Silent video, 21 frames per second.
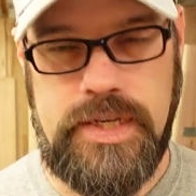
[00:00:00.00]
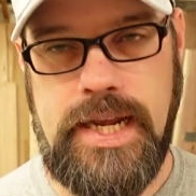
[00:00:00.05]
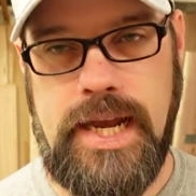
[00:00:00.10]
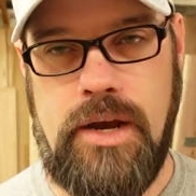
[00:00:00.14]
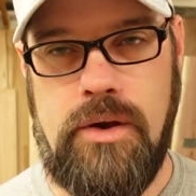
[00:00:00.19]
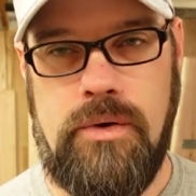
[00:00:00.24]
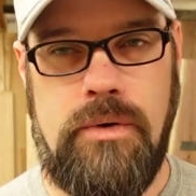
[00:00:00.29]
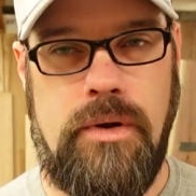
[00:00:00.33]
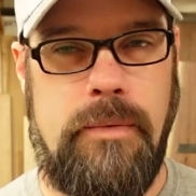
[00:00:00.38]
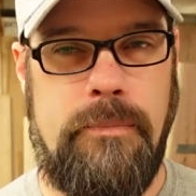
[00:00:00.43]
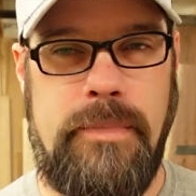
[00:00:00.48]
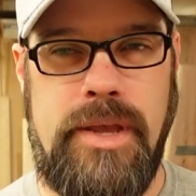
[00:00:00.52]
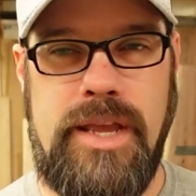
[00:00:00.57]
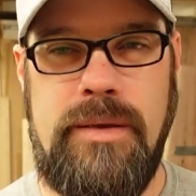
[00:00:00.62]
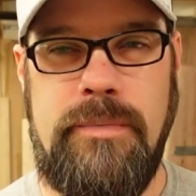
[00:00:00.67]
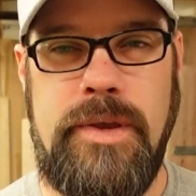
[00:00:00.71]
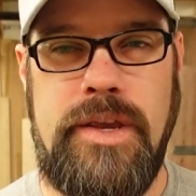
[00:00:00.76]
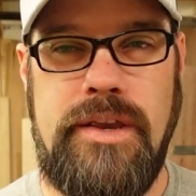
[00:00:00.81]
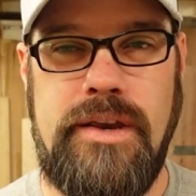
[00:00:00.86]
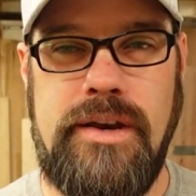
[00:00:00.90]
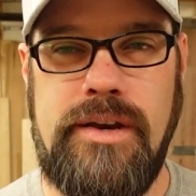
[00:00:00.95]
down
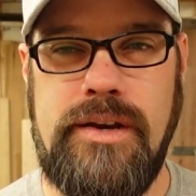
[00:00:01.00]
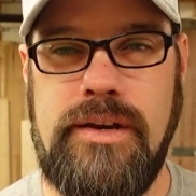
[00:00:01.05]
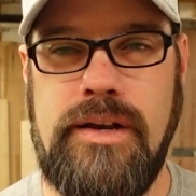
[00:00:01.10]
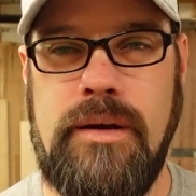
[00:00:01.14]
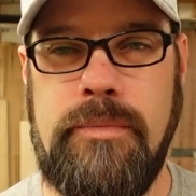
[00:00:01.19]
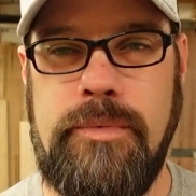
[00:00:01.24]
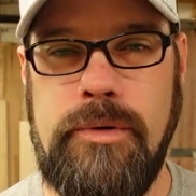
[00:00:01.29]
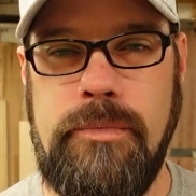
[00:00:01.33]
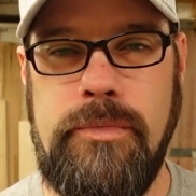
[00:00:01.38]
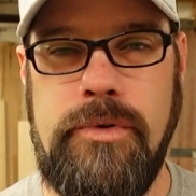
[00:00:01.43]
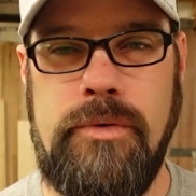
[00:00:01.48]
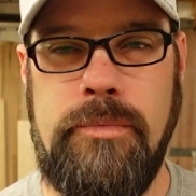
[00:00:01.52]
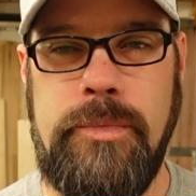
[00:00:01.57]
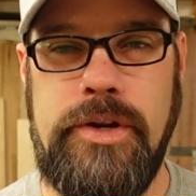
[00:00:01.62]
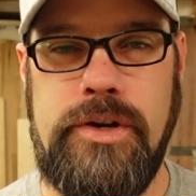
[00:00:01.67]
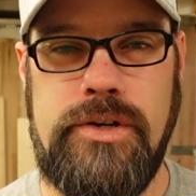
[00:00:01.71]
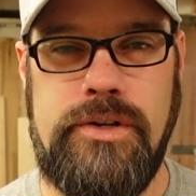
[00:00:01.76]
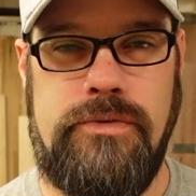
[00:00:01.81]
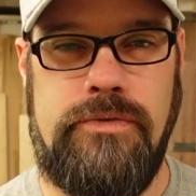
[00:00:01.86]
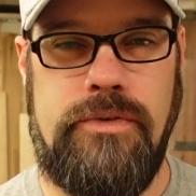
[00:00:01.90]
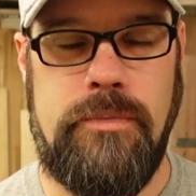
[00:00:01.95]
maybe a couple
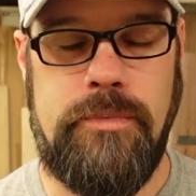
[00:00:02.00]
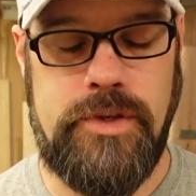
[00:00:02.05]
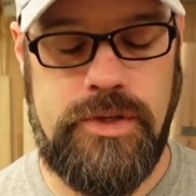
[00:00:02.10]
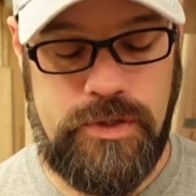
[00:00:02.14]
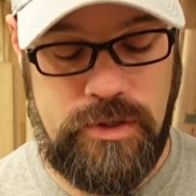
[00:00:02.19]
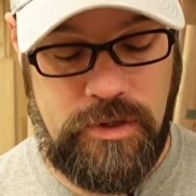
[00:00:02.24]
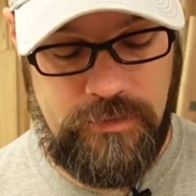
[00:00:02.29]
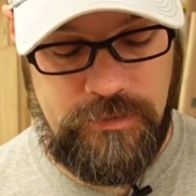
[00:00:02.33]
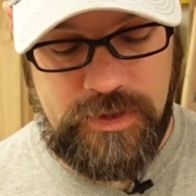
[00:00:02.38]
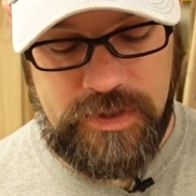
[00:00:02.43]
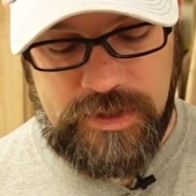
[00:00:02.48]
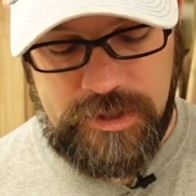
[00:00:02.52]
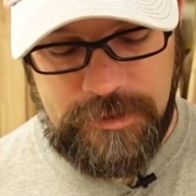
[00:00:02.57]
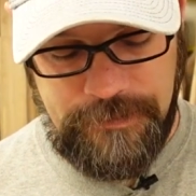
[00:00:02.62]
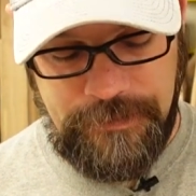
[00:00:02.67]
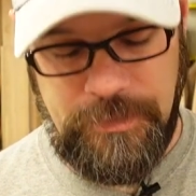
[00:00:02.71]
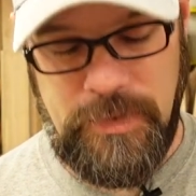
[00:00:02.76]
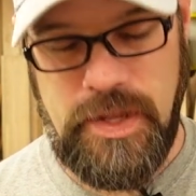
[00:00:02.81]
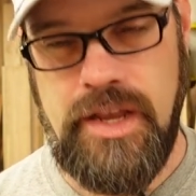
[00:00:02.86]
millimeters from the surface,